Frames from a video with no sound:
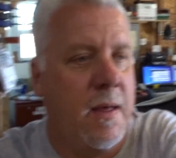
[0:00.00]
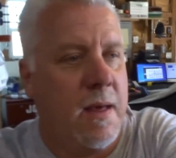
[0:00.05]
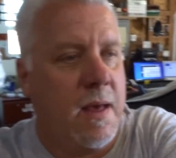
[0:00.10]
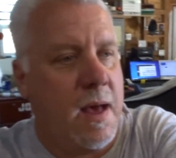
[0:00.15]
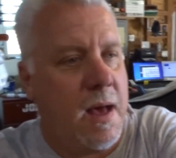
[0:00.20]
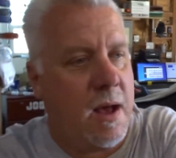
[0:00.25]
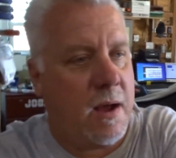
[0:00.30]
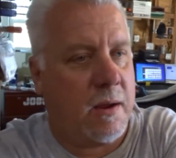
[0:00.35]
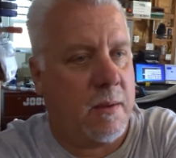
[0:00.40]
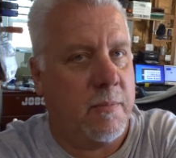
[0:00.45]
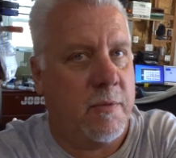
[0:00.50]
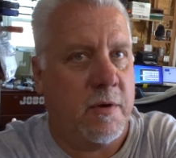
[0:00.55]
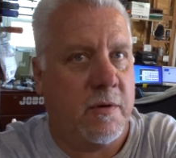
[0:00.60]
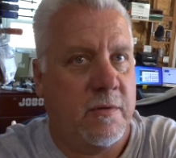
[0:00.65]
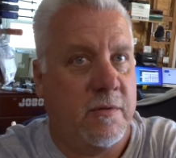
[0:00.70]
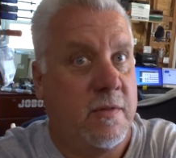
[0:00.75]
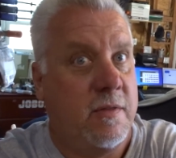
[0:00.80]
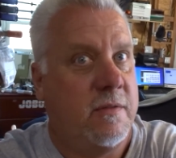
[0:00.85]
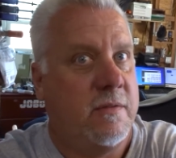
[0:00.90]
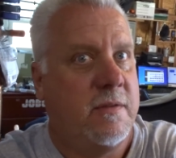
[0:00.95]
how come
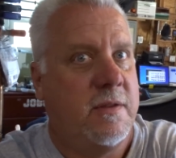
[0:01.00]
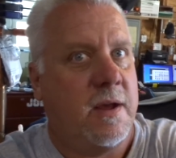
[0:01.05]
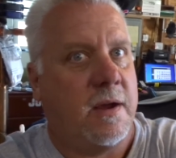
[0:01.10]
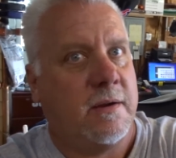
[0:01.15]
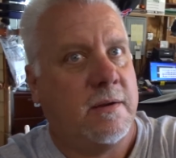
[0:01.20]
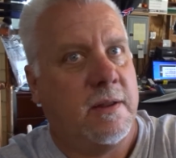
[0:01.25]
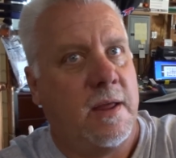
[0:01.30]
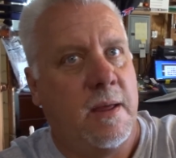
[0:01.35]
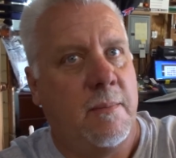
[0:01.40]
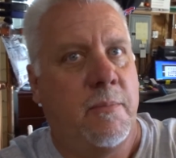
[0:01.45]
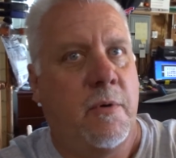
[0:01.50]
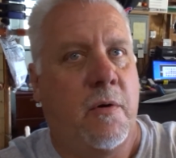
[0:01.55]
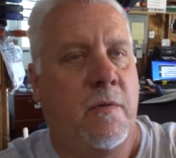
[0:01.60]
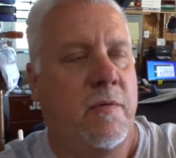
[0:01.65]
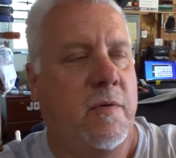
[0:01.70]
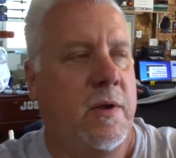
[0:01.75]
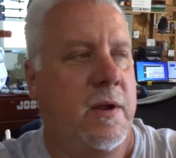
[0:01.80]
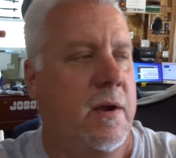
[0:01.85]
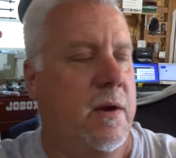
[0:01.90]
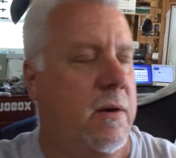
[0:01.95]
there's this duct tape
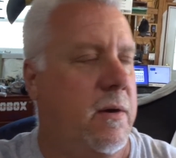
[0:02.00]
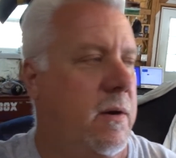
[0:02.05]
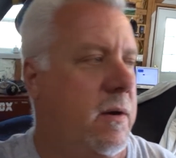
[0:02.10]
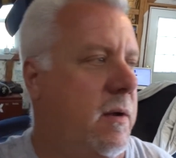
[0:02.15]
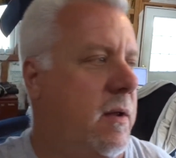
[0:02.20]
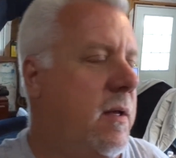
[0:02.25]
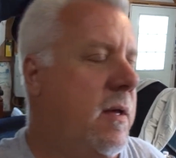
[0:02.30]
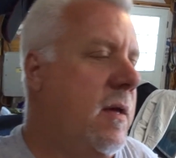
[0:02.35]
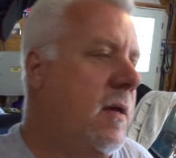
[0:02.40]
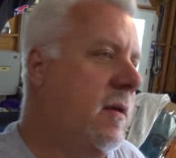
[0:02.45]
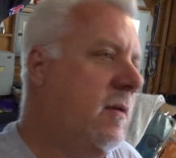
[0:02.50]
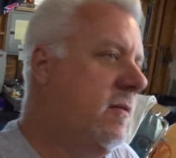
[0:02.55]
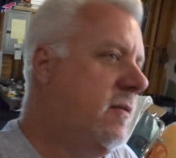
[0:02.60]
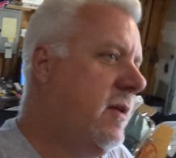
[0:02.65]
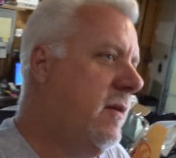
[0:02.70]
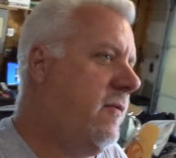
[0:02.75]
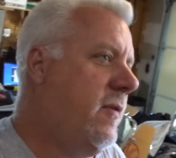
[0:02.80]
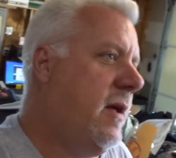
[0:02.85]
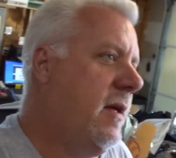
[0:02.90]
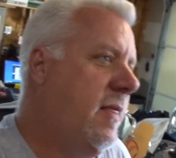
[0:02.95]
over here, and
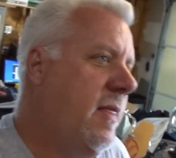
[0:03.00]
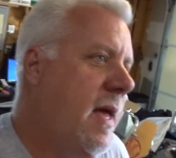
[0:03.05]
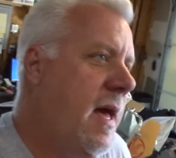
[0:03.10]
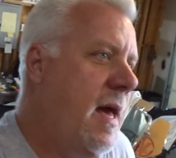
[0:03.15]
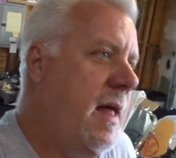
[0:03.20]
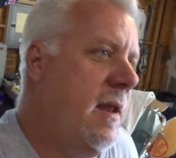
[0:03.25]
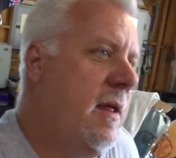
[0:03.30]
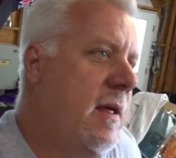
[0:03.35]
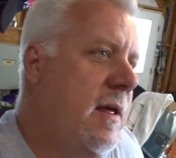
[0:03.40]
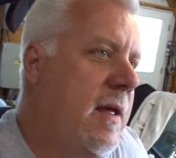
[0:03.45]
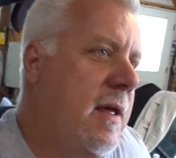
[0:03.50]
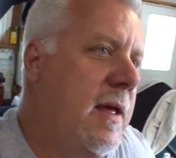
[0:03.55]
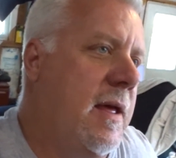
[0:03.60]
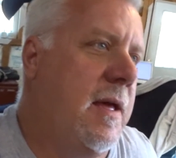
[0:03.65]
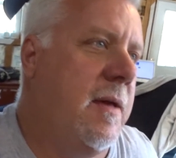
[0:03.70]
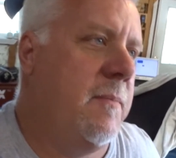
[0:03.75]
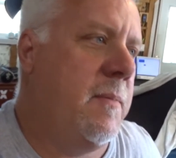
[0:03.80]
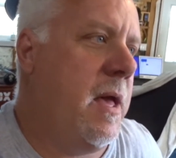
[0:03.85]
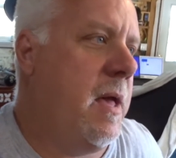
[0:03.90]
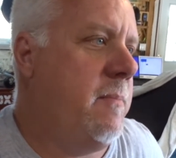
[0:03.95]
stuff like that,
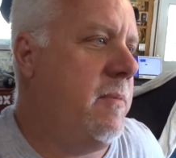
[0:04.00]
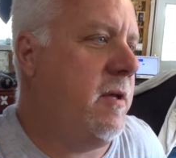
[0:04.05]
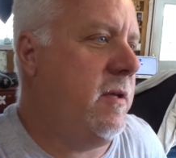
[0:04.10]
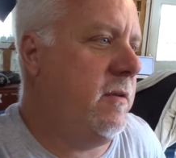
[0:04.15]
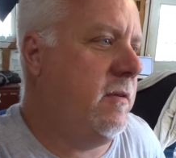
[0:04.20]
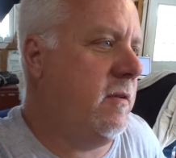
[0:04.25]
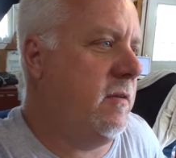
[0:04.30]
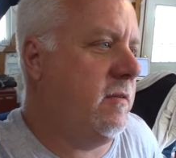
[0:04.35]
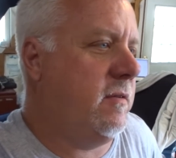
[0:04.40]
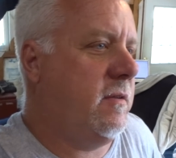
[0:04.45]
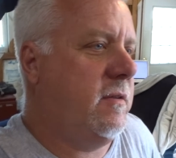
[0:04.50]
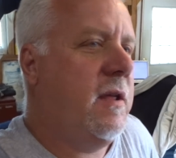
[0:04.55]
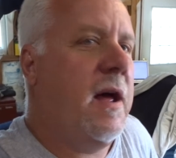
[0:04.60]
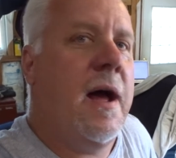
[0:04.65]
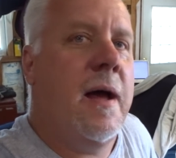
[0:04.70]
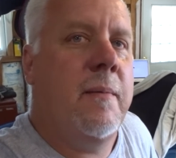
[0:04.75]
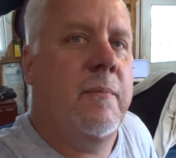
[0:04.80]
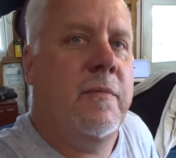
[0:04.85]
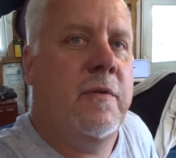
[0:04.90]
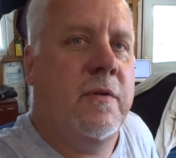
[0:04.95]
it may be just
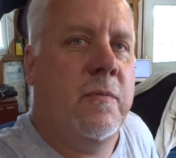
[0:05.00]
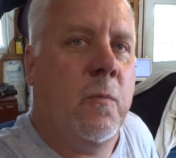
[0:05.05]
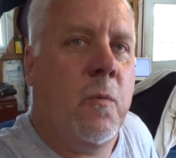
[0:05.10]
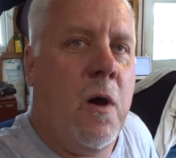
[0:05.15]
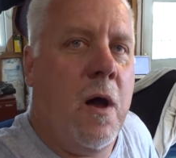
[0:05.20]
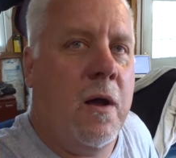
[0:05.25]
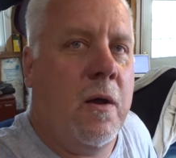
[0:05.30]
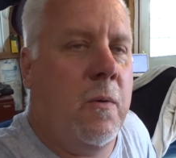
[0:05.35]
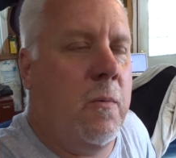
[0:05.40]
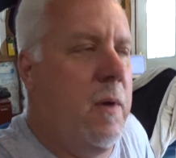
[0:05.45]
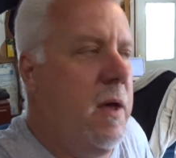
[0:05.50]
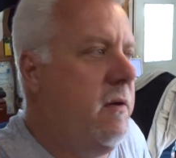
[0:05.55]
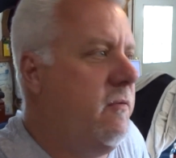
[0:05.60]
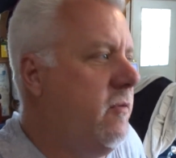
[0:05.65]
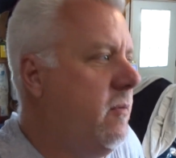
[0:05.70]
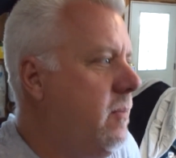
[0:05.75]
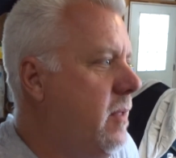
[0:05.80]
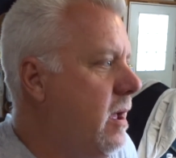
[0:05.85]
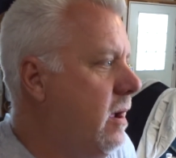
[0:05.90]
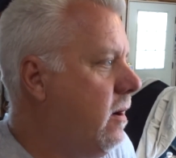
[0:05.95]
time to walk away
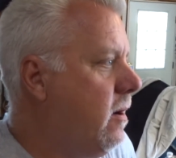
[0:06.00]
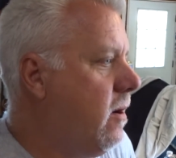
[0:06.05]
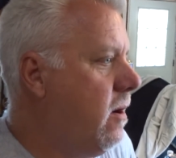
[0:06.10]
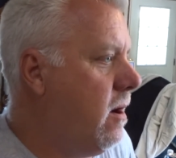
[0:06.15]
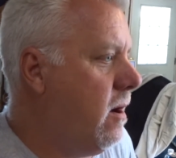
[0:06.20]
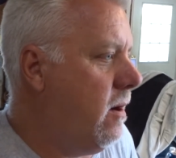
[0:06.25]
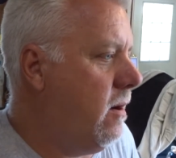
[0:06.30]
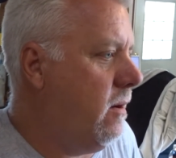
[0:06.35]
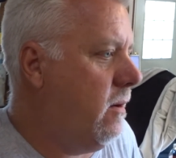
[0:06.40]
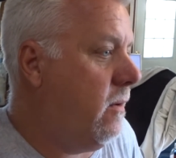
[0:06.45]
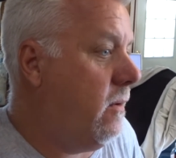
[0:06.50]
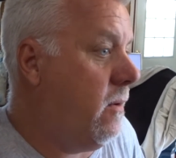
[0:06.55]
from that car.